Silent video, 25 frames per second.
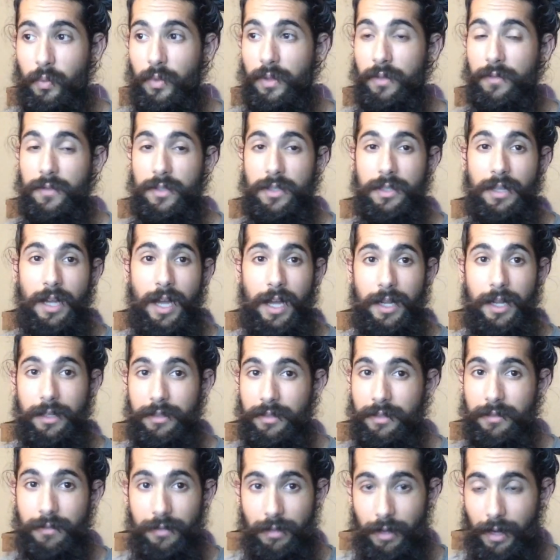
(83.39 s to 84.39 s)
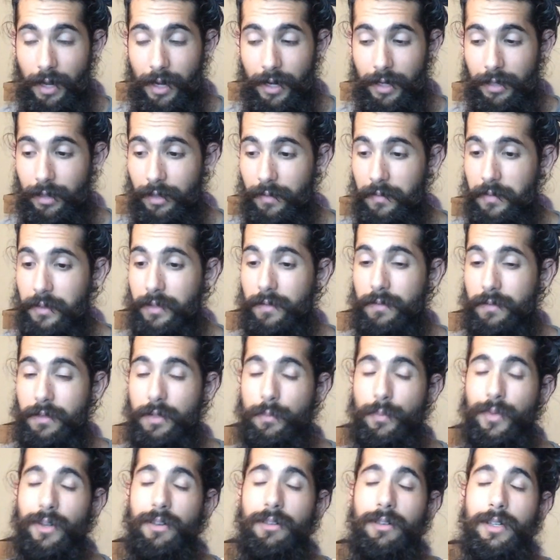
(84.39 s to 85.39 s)
When there's not a high level of
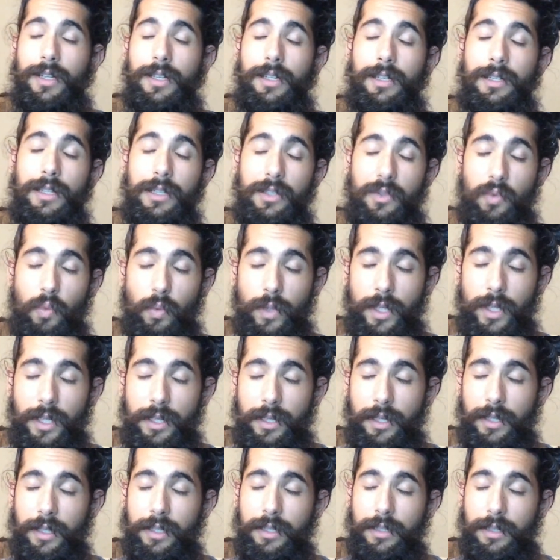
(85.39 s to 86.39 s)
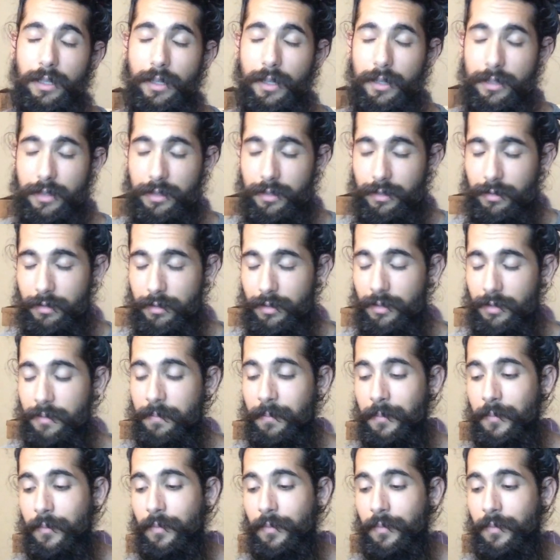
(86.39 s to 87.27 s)
spirit, it is weak and it lessens.